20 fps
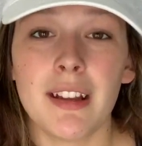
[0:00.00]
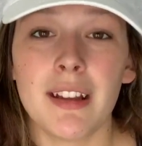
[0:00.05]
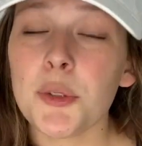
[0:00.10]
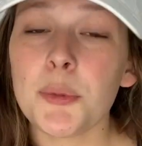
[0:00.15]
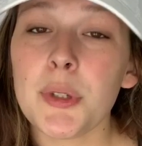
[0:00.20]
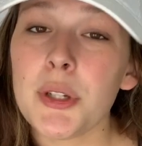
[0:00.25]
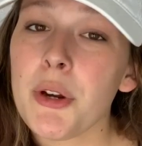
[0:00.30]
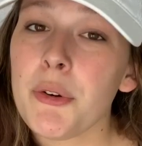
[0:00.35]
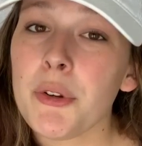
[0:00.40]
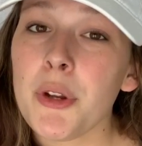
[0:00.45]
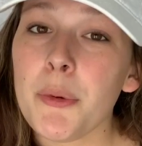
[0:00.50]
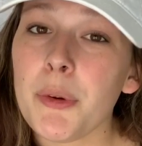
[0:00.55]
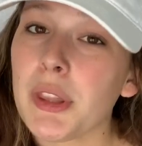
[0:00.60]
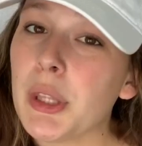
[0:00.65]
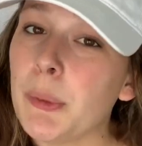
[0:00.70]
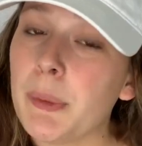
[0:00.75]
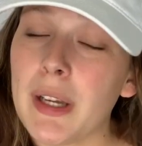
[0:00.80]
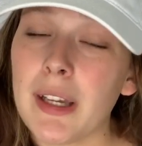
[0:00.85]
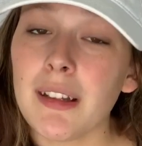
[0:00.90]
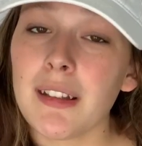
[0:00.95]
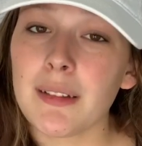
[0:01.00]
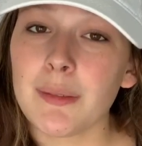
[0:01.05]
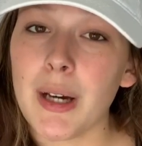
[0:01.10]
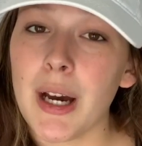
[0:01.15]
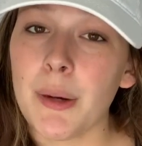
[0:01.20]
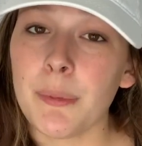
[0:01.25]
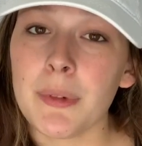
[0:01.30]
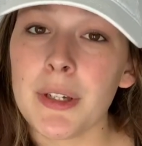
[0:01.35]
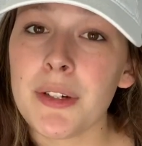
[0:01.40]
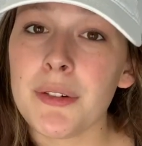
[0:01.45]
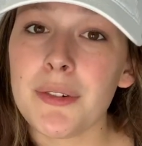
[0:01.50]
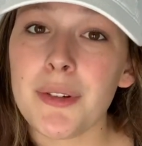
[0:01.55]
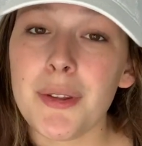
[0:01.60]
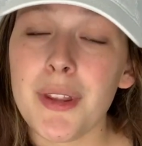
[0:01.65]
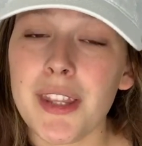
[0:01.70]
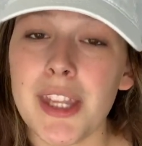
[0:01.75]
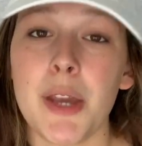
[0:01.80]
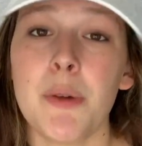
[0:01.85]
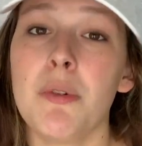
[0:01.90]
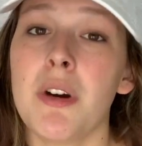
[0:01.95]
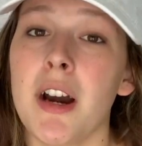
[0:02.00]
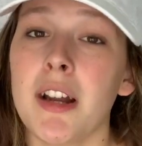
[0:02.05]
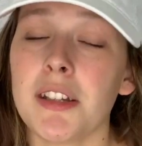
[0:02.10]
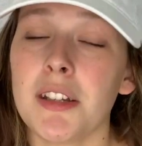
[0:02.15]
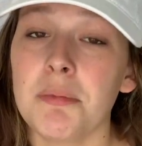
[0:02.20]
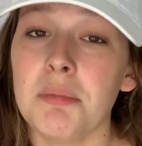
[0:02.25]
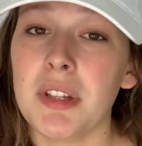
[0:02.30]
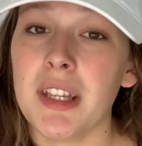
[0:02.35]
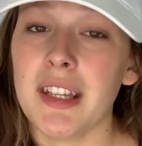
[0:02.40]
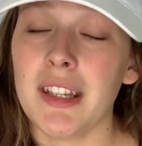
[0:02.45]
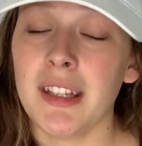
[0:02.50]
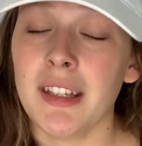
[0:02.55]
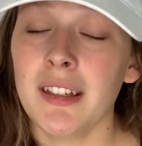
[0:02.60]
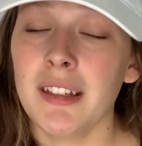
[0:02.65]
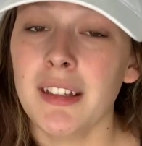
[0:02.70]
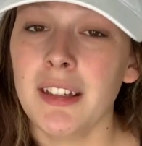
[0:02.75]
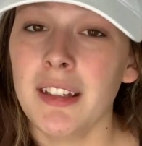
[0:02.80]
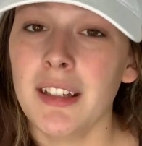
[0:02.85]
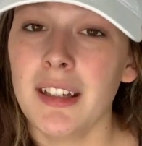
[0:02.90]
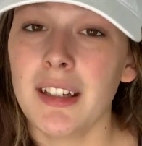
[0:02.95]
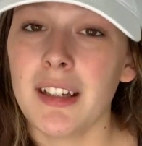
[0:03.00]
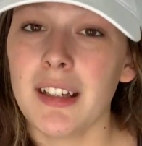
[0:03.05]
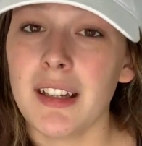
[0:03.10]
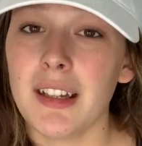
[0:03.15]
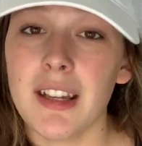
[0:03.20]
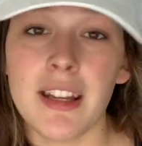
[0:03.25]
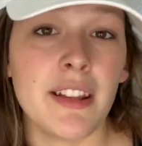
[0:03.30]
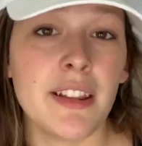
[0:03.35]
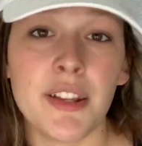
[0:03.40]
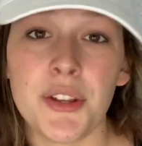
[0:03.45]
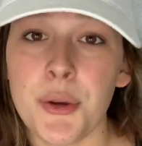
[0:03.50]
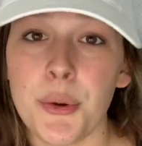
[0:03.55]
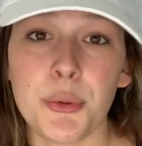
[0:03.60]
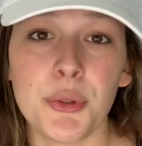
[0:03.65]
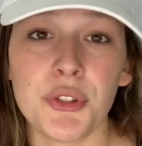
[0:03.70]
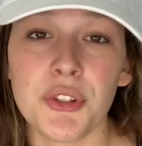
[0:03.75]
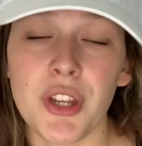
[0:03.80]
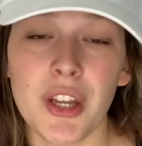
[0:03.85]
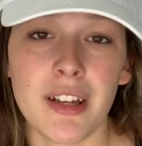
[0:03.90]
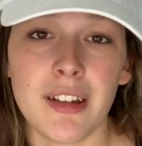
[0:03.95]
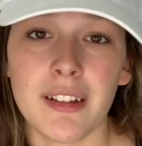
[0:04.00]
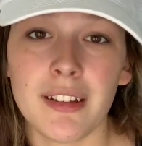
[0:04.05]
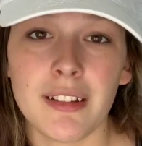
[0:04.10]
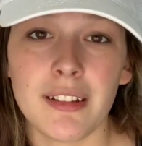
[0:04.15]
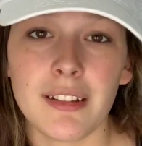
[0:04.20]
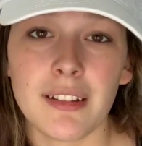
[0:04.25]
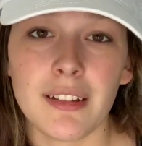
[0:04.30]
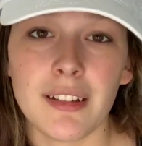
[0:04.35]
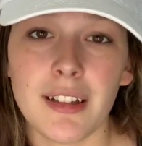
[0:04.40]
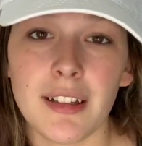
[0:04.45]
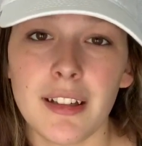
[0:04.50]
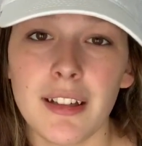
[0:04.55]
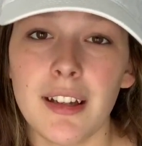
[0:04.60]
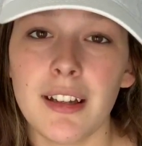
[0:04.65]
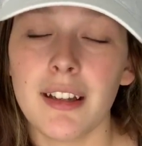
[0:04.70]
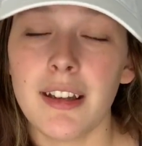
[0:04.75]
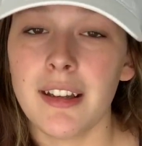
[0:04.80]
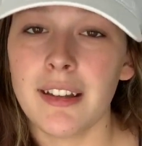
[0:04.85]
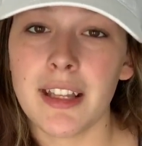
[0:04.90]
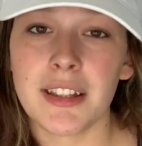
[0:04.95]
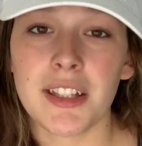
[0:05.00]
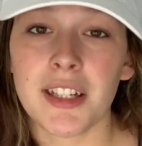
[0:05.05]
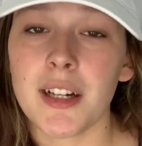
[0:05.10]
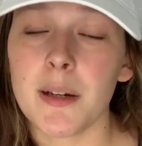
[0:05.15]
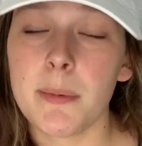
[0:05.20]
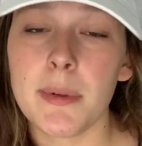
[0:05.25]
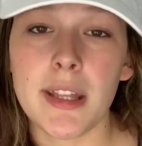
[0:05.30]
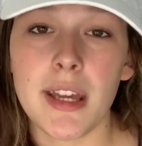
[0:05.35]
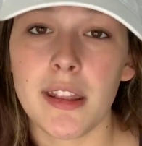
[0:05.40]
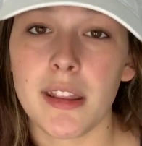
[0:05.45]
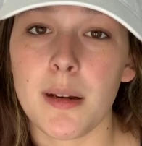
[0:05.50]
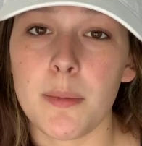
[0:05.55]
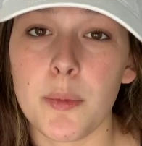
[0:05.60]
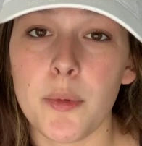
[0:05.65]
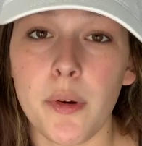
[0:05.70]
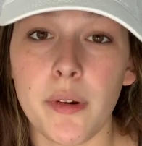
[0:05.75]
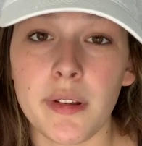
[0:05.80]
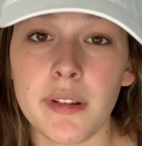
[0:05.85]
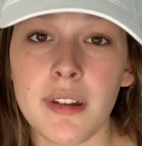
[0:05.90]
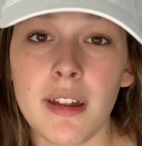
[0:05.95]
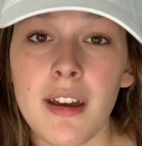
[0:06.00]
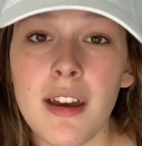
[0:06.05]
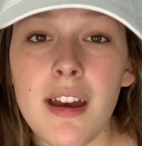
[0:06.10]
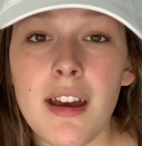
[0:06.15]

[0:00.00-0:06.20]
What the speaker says: We don't know what the whales want. We don't know what they want to be in the ocean and that they're upset in their pools.